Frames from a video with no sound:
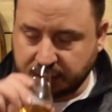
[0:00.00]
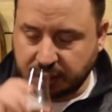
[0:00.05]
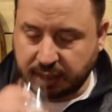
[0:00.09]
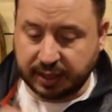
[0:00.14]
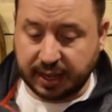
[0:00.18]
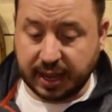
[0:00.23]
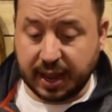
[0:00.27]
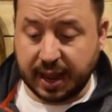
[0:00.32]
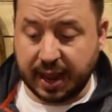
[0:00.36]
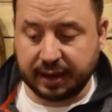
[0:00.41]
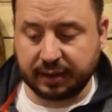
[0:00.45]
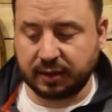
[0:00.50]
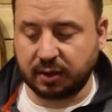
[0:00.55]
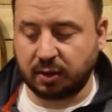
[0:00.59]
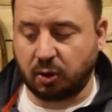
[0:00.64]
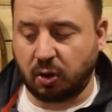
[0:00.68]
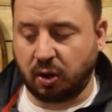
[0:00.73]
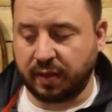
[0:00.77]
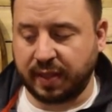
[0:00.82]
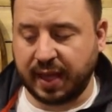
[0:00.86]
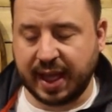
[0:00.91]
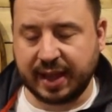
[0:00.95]
Yeah, and
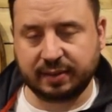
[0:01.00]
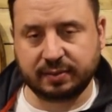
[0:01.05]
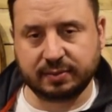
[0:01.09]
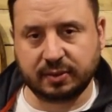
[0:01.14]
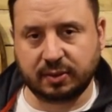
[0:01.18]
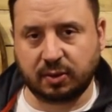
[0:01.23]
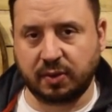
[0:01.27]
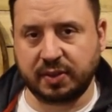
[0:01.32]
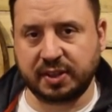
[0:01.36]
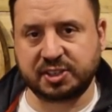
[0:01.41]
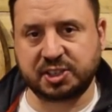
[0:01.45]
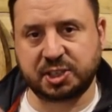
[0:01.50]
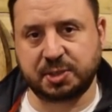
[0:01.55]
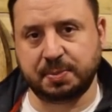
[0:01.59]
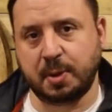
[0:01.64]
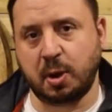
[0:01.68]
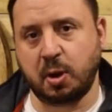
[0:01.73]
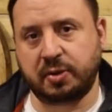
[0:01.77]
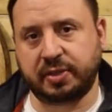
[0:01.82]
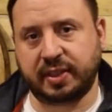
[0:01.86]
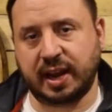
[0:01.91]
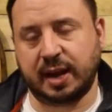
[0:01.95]
all the
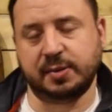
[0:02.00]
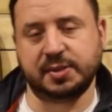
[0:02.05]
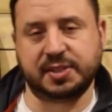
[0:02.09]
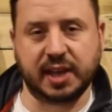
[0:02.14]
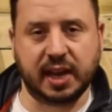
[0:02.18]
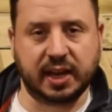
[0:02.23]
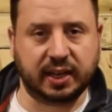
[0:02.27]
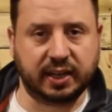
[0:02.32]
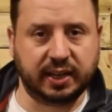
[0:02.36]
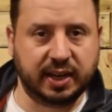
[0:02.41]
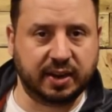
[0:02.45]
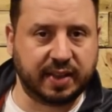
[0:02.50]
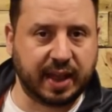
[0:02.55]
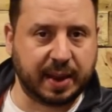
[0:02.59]
smoke that I was getting here,